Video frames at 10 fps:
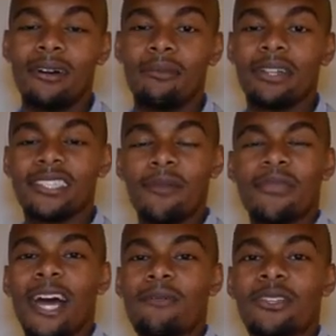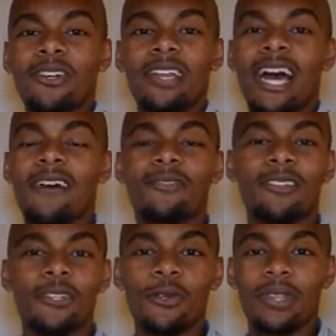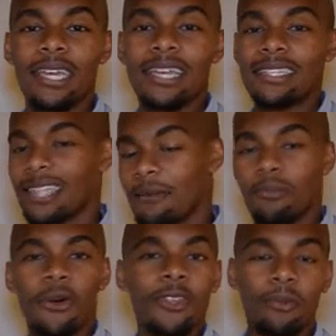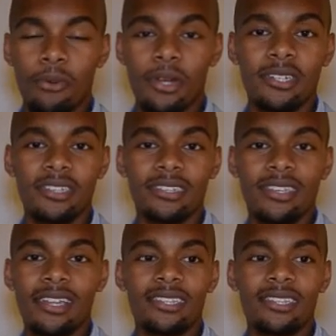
But sometimes you're going to have to do things like burn the bridges,